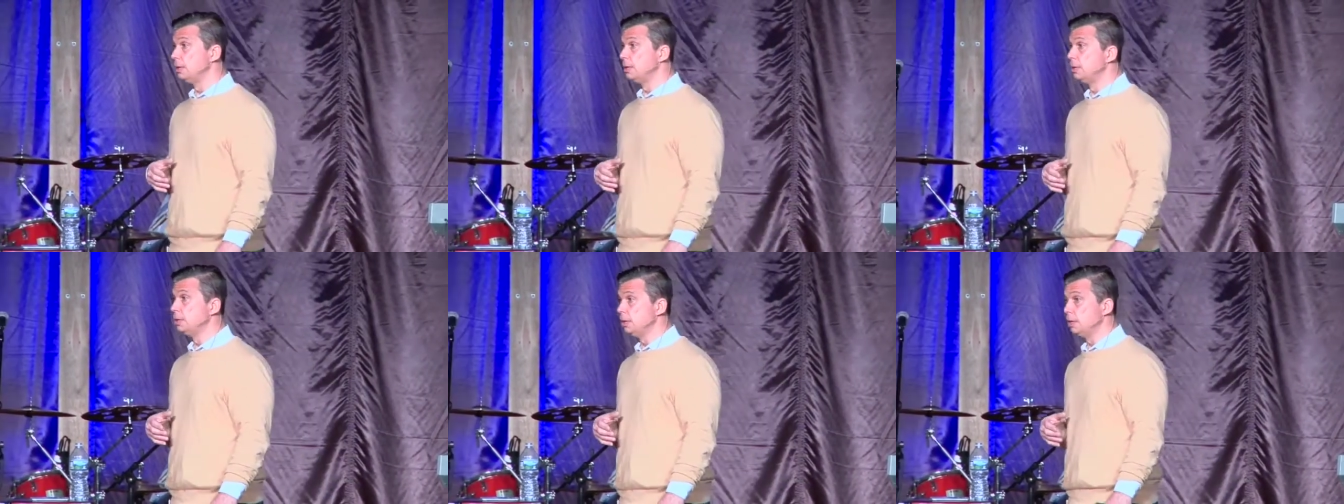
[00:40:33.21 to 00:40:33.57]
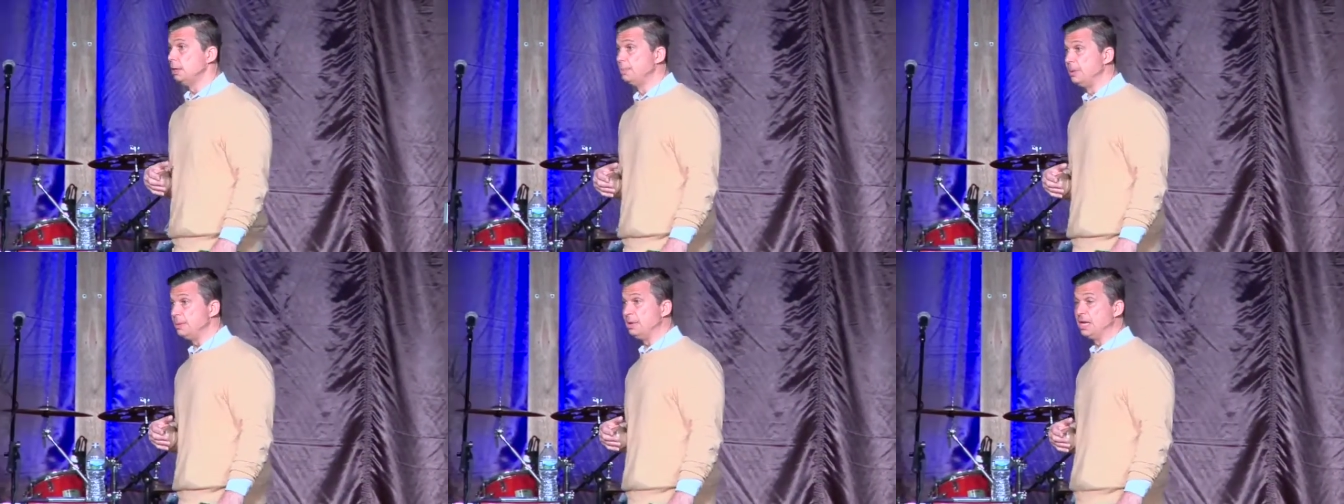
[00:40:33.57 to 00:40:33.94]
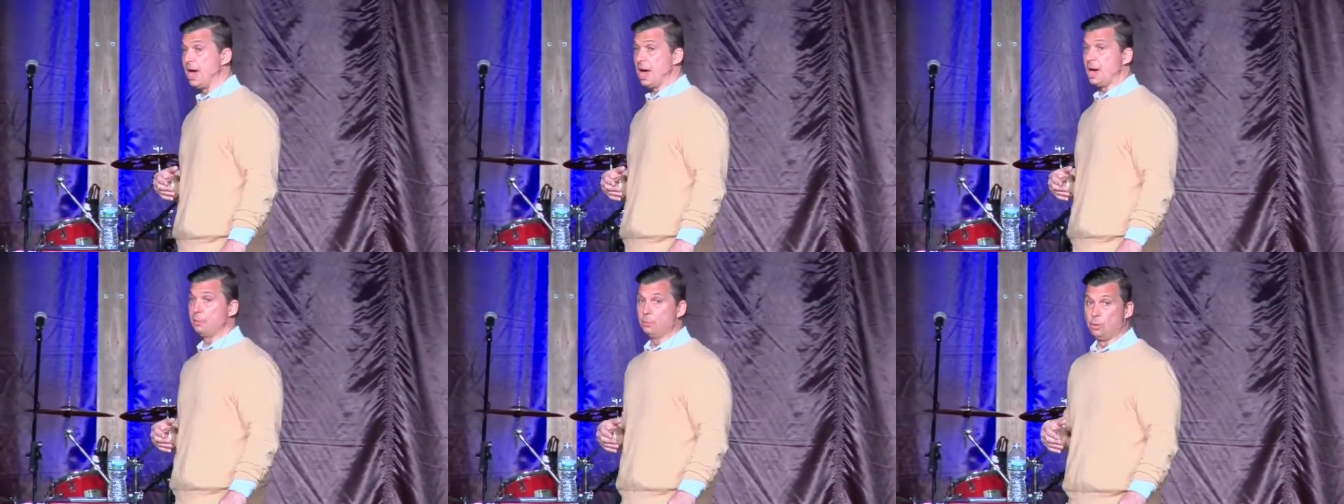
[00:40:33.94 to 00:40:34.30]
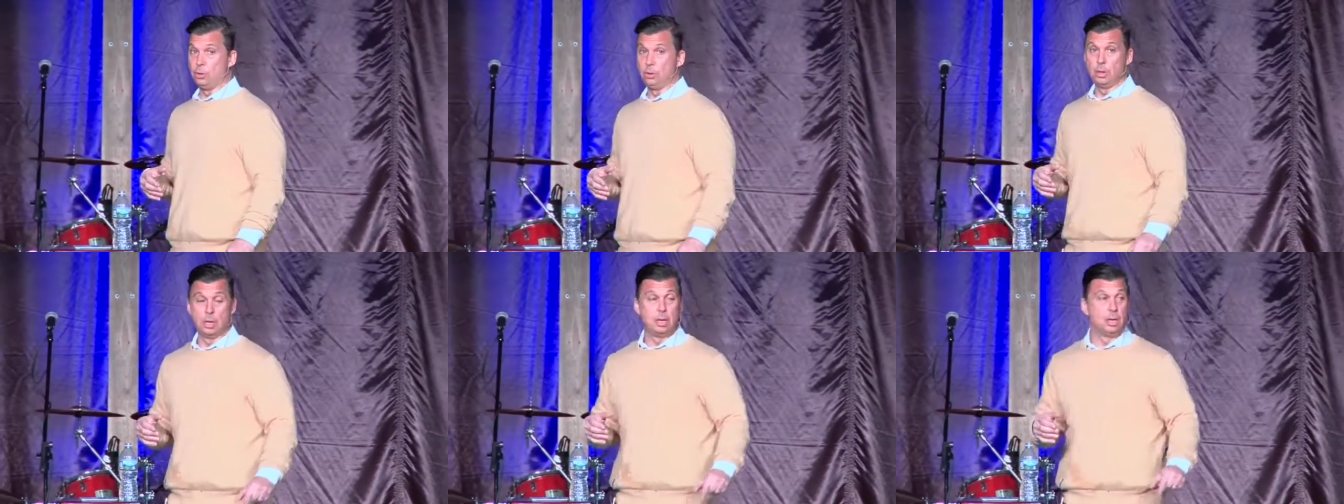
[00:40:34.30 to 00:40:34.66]
You know, maybe God
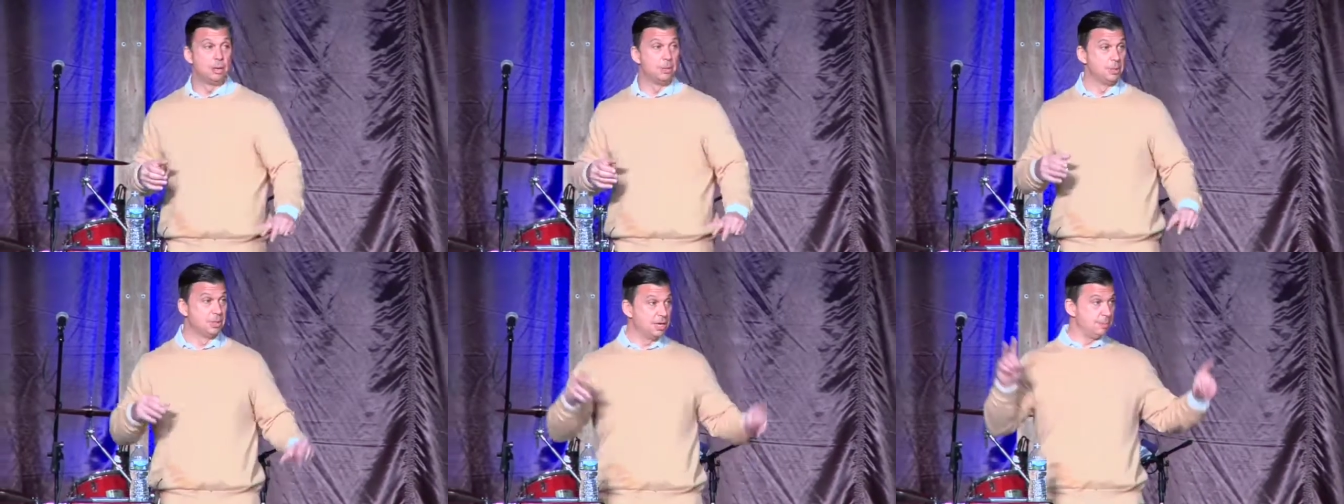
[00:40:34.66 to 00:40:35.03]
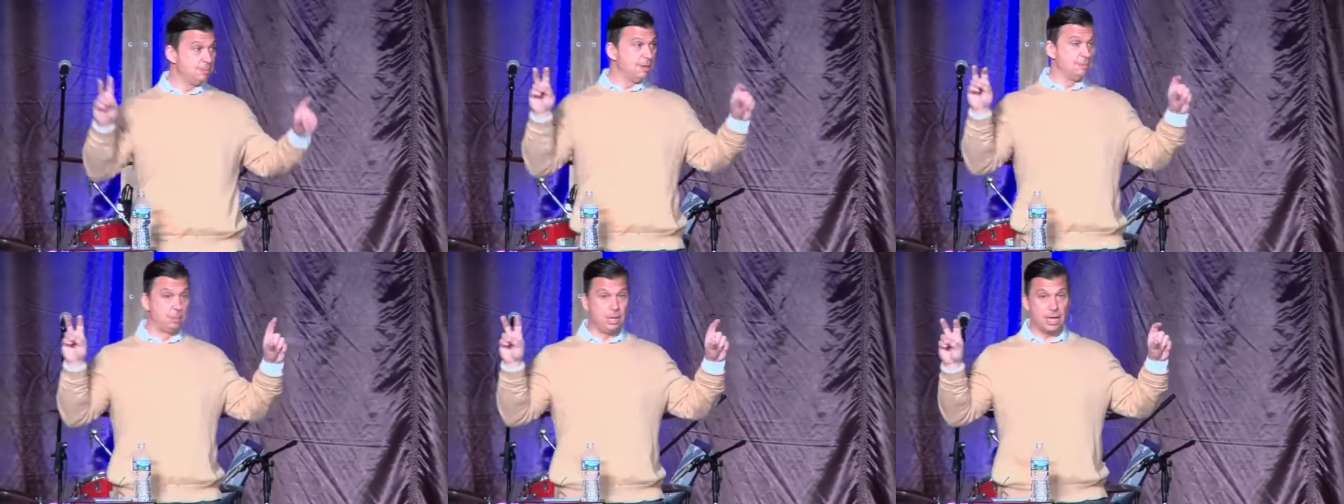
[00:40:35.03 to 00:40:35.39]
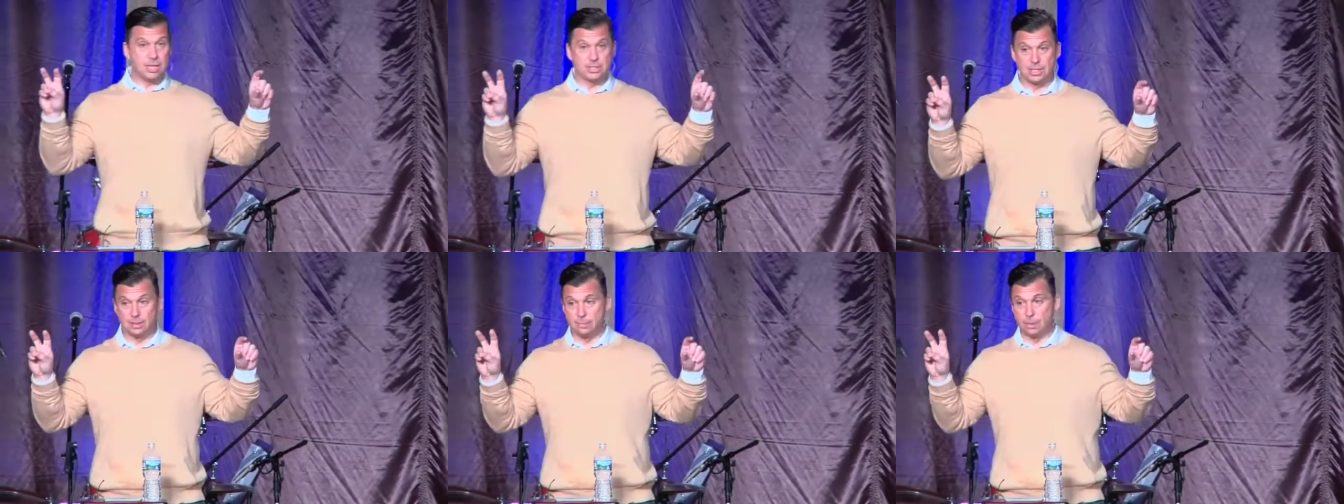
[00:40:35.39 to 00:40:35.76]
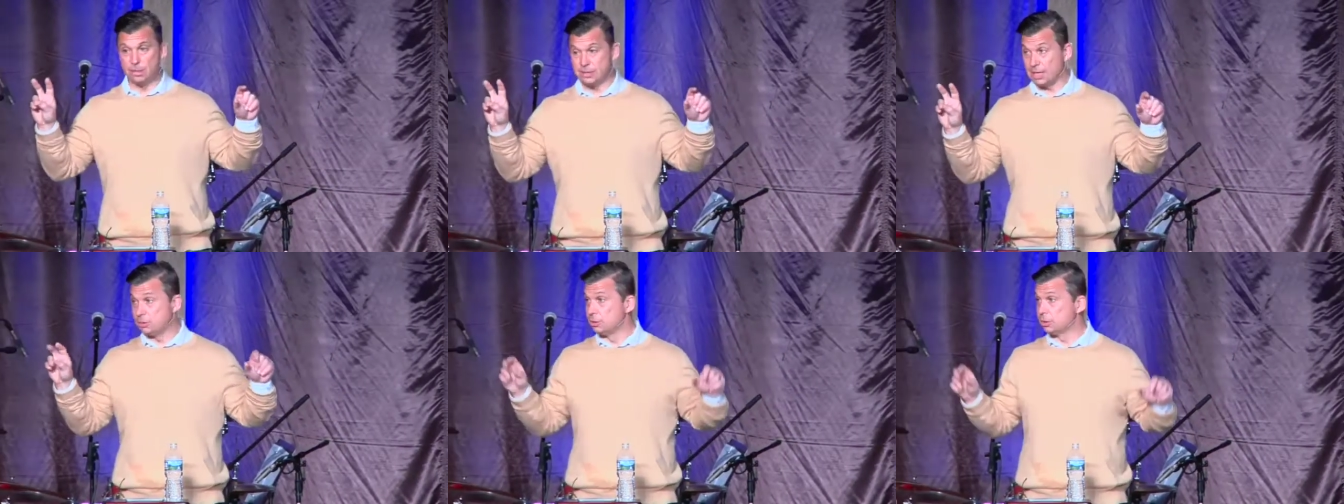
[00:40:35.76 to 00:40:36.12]
will give me blessing because
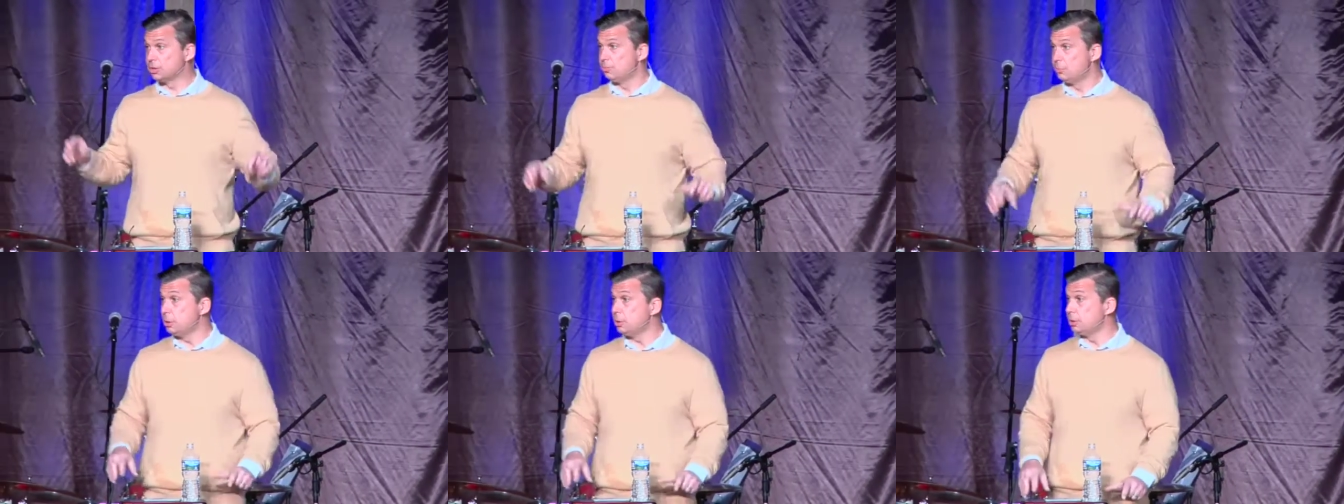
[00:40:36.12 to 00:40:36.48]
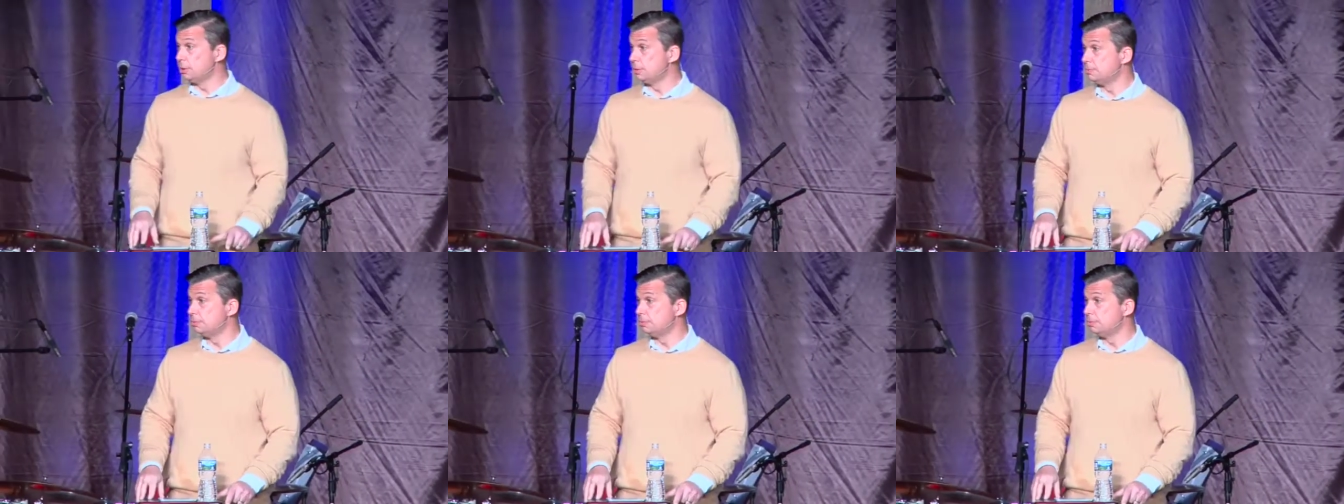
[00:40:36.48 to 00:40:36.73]
I took communion.